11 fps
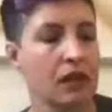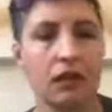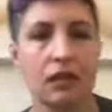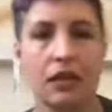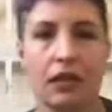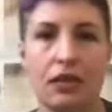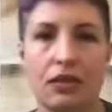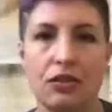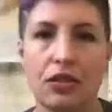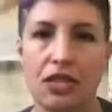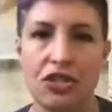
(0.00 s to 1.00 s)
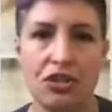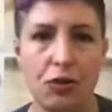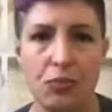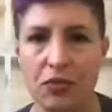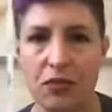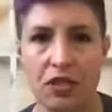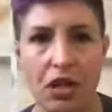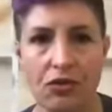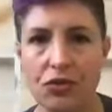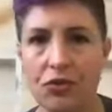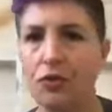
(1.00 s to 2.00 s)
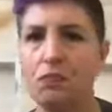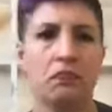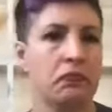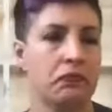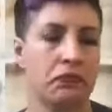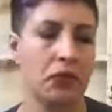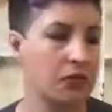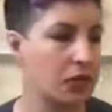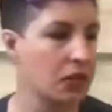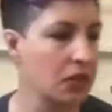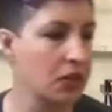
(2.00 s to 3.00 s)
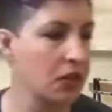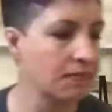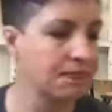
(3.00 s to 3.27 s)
the dish soap from the dollar store, perfectly good.